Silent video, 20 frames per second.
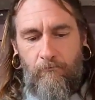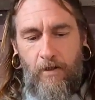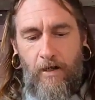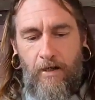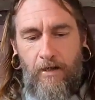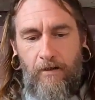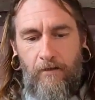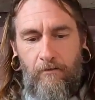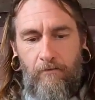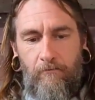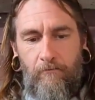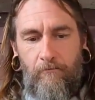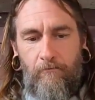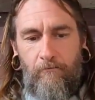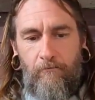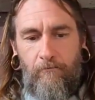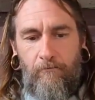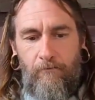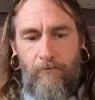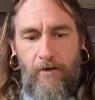like
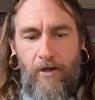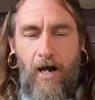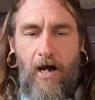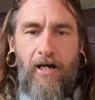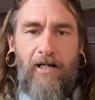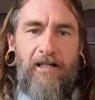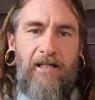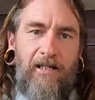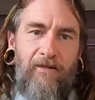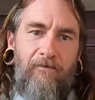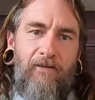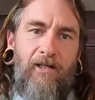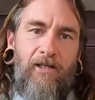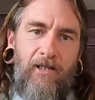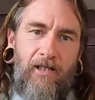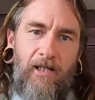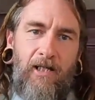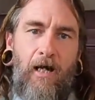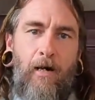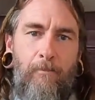not
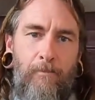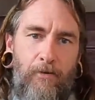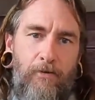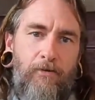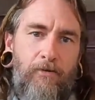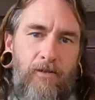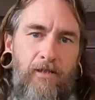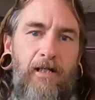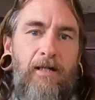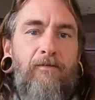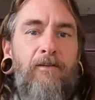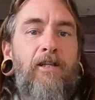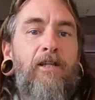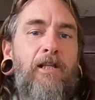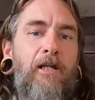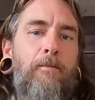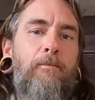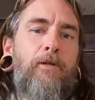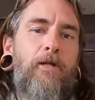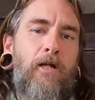giving them
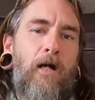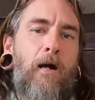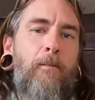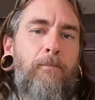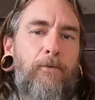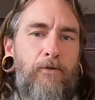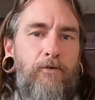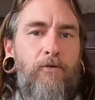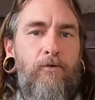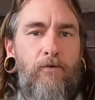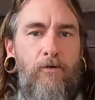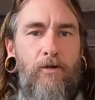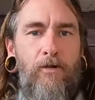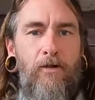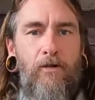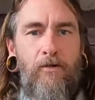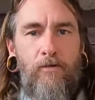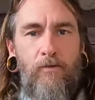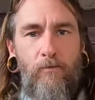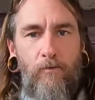the
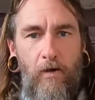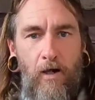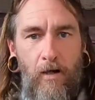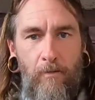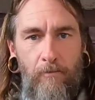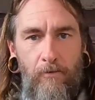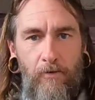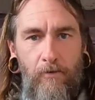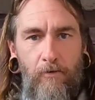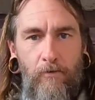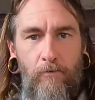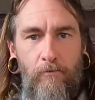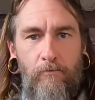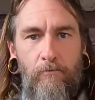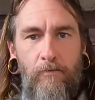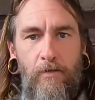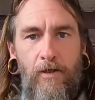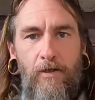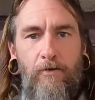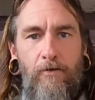opportunity to rob you,
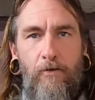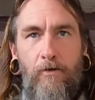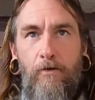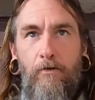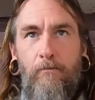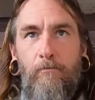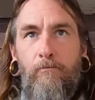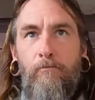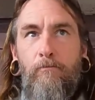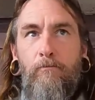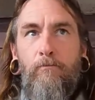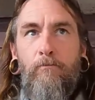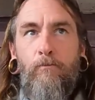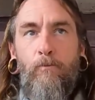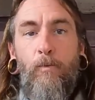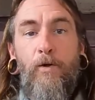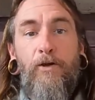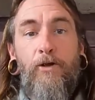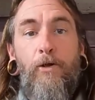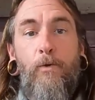either
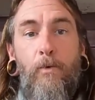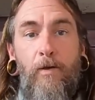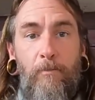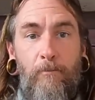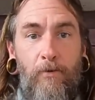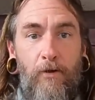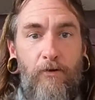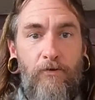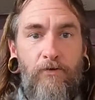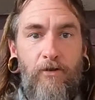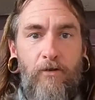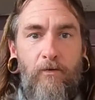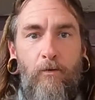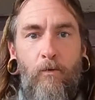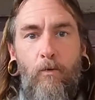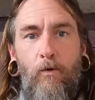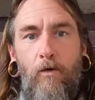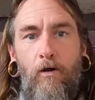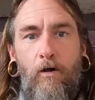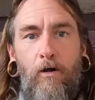with you in person
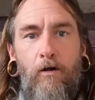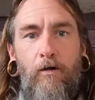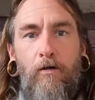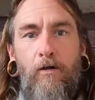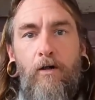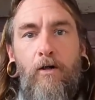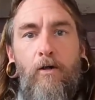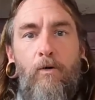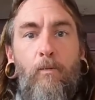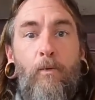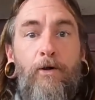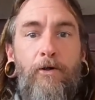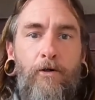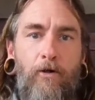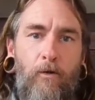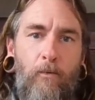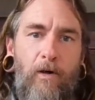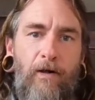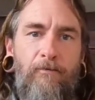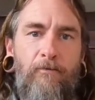or when
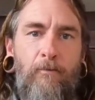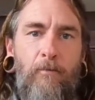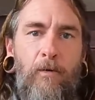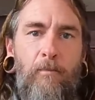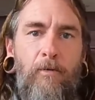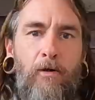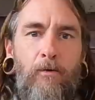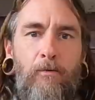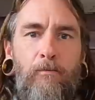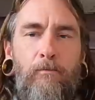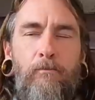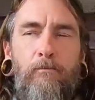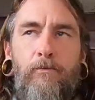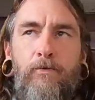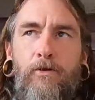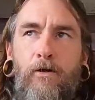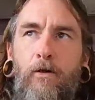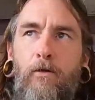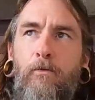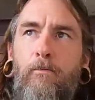you're away from the boat.
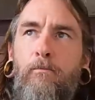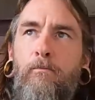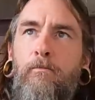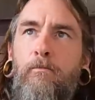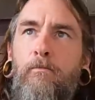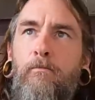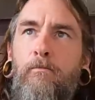So